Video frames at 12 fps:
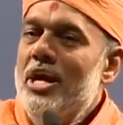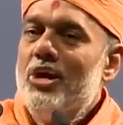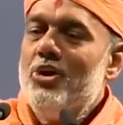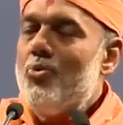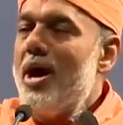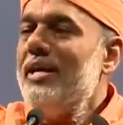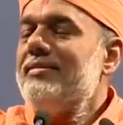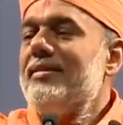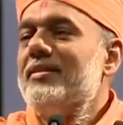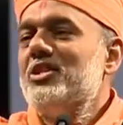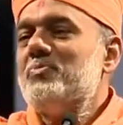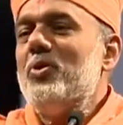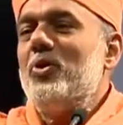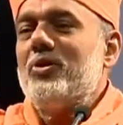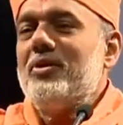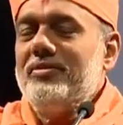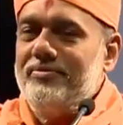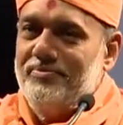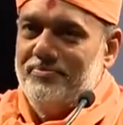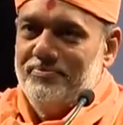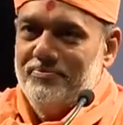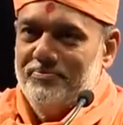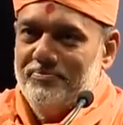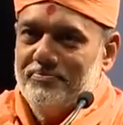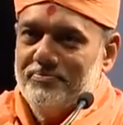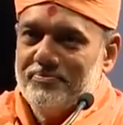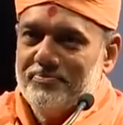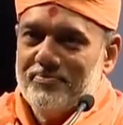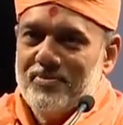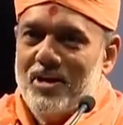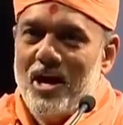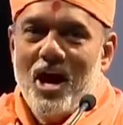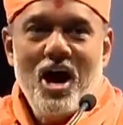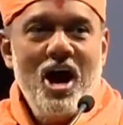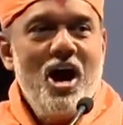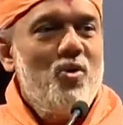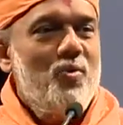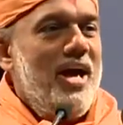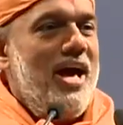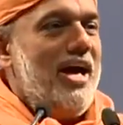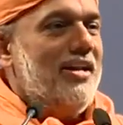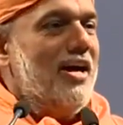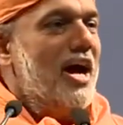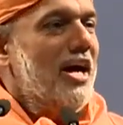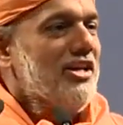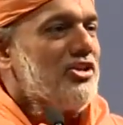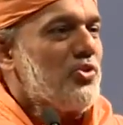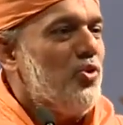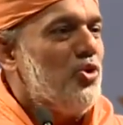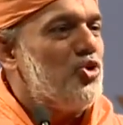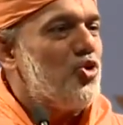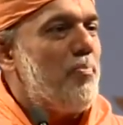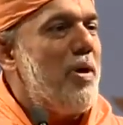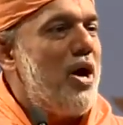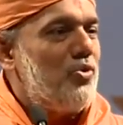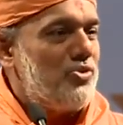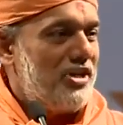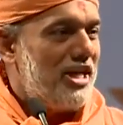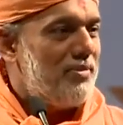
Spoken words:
He writes in this book how an high school dropout, he